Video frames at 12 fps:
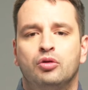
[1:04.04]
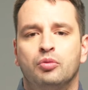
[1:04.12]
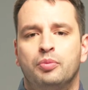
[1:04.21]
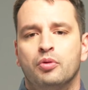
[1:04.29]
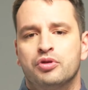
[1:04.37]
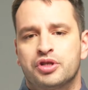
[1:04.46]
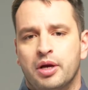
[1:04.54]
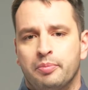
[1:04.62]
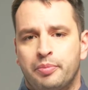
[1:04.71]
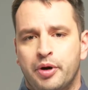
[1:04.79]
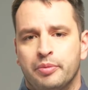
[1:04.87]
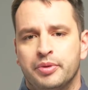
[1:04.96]
to pull some
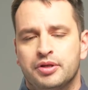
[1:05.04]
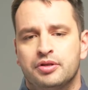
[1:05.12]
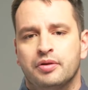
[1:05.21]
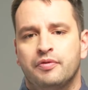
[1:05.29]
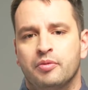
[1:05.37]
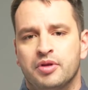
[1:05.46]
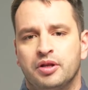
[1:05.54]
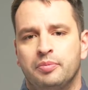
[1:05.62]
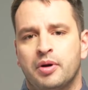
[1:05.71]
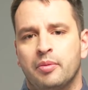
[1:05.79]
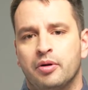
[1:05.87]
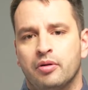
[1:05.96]
permits from the
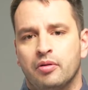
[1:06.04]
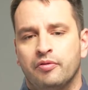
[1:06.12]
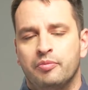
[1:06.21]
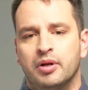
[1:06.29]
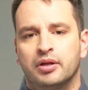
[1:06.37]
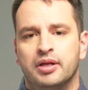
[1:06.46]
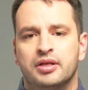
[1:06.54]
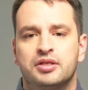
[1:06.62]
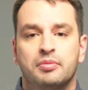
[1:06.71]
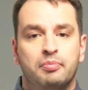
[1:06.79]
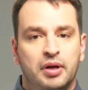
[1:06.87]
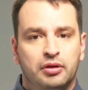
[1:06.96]
Department of Buildings,
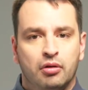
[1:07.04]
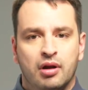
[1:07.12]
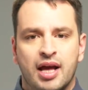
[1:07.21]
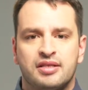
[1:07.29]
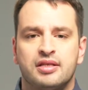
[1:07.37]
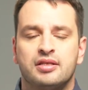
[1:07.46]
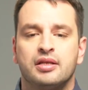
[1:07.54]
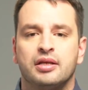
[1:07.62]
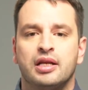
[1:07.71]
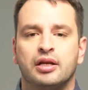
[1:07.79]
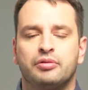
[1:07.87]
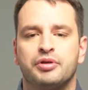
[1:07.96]
but your licensed
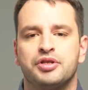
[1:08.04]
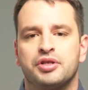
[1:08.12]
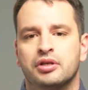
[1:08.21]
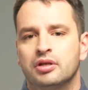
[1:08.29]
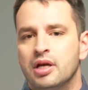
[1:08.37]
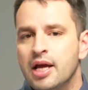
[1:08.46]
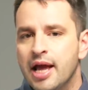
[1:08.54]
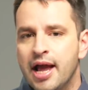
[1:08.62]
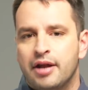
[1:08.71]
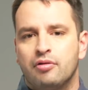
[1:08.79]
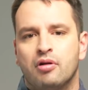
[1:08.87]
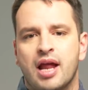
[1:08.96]
electrician
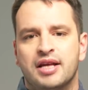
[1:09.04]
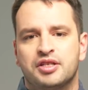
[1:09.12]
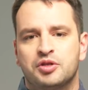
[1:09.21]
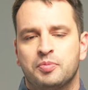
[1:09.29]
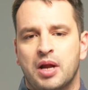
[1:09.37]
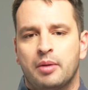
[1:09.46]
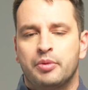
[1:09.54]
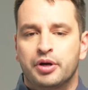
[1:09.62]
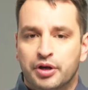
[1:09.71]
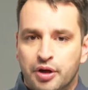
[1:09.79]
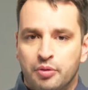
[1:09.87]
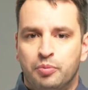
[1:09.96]
and your licensed plumber
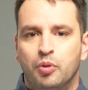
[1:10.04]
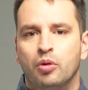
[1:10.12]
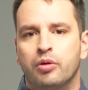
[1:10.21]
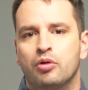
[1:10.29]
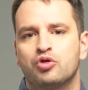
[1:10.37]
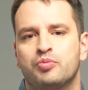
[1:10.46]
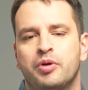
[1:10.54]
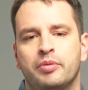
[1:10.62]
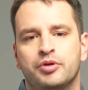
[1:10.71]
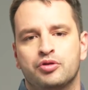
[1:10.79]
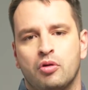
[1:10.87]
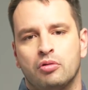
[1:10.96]
can pull those
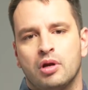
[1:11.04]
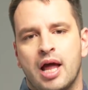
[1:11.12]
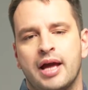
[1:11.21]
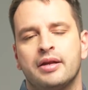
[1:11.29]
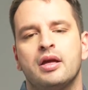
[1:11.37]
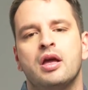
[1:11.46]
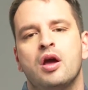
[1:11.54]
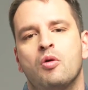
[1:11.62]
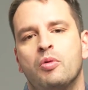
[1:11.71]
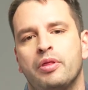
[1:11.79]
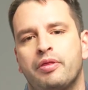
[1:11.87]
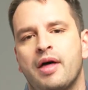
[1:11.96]
permits online
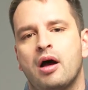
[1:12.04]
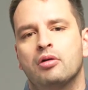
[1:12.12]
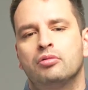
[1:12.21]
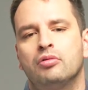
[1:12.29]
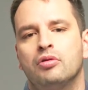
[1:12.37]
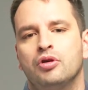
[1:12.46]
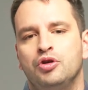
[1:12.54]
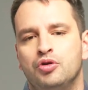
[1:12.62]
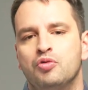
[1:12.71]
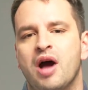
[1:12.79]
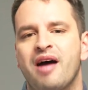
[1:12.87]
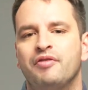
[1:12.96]
without
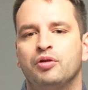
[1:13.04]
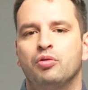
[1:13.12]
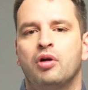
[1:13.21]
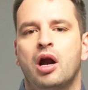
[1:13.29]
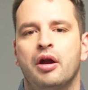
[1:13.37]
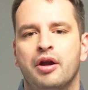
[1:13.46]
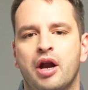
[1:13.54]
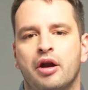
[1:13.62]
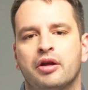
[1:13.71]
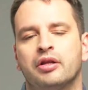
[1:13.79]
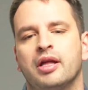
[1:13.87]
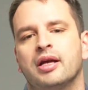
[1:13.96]
you having to hire an
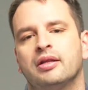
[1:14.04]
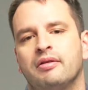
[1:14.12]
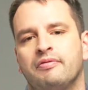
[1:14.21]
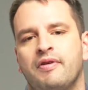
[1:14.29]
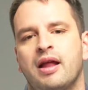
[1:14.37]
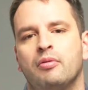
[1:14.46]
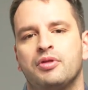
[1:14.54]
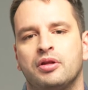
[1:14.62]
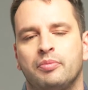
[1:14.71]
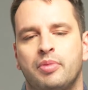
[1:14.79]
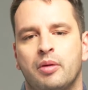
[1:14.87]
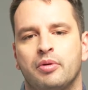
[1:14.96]
architect and file with the
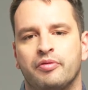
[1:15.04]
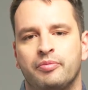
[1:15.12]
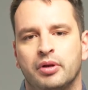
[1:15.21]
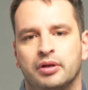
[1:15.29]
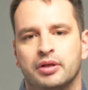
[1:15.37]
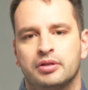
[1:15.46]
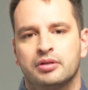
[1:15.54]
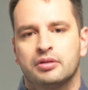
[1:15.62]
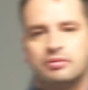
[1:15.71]
Department of Buildings.